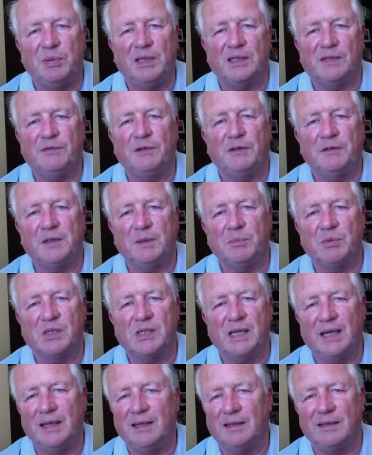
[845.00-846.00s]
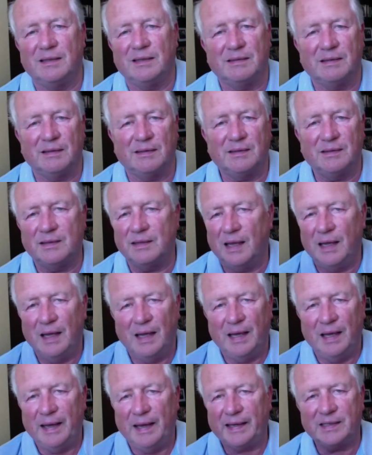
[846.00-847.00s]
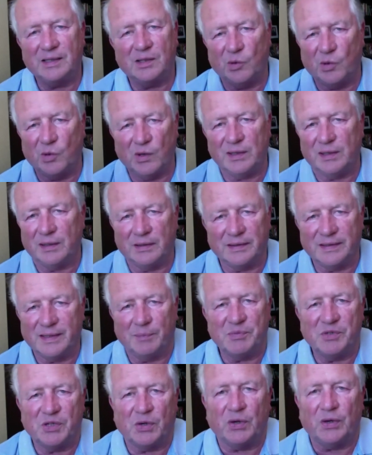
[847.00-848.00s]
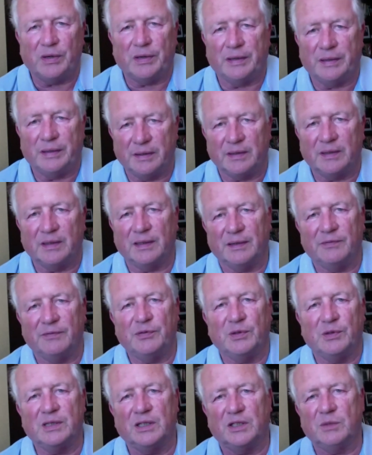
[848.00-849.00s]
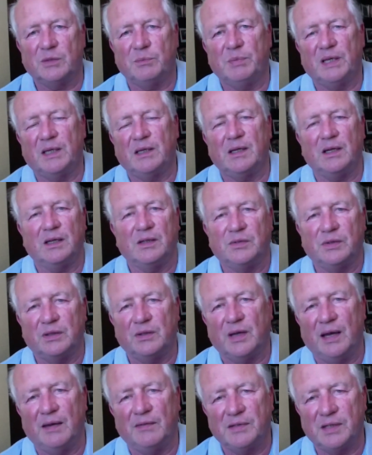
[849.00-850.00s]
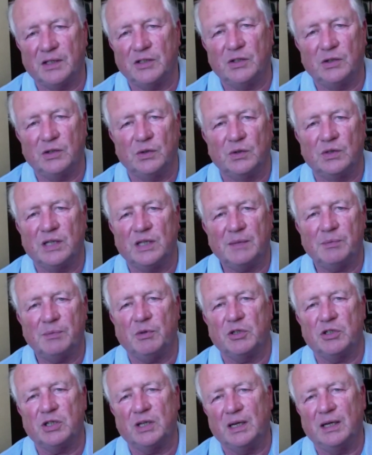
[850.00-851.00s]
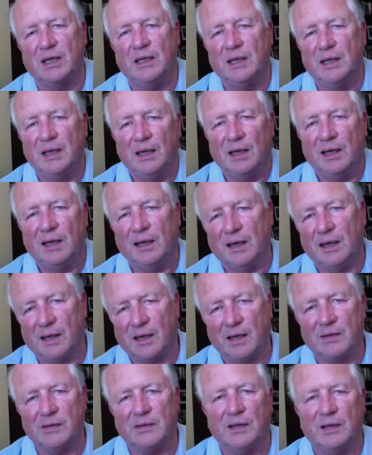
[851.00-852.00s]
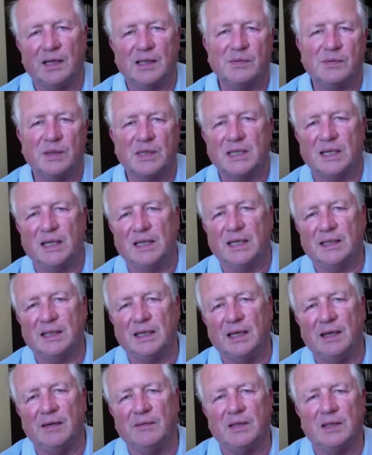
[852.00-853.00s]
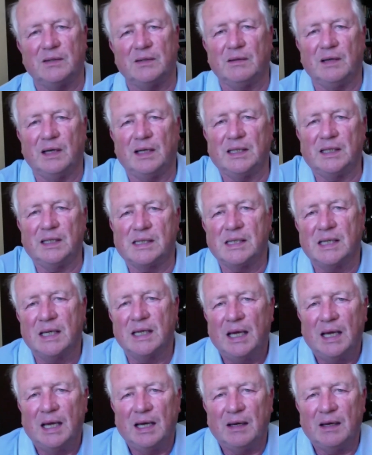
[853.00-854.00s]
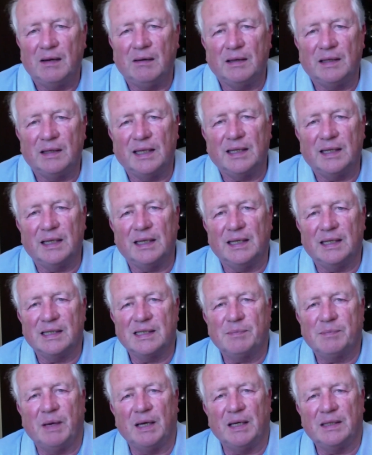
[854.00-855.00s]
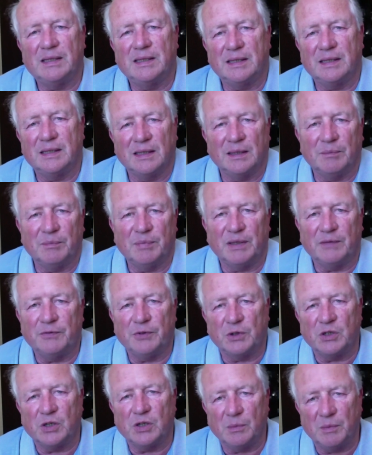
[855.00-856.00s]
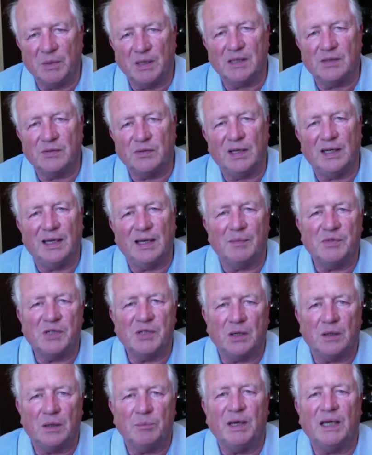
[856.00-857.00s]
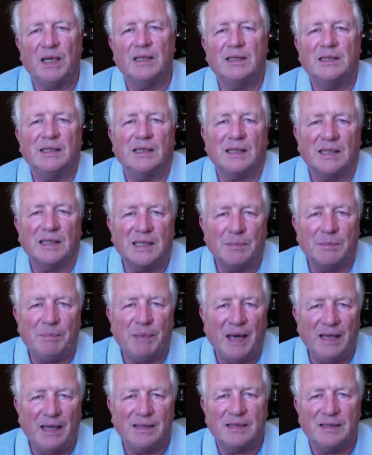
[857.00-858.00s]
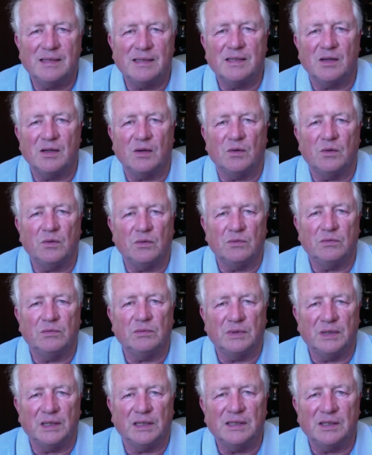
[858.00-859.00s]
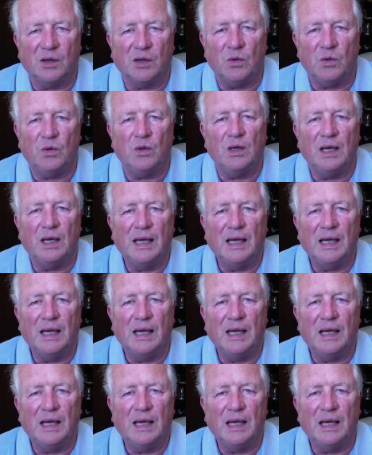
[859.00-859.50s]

is 50%. This is extraordinary. It's absurd for such a big country to have such a huge export share. A country like Switzerland can have that, or others, or Netherlands. But for Germany, it's really absurd. But it depends. So its whole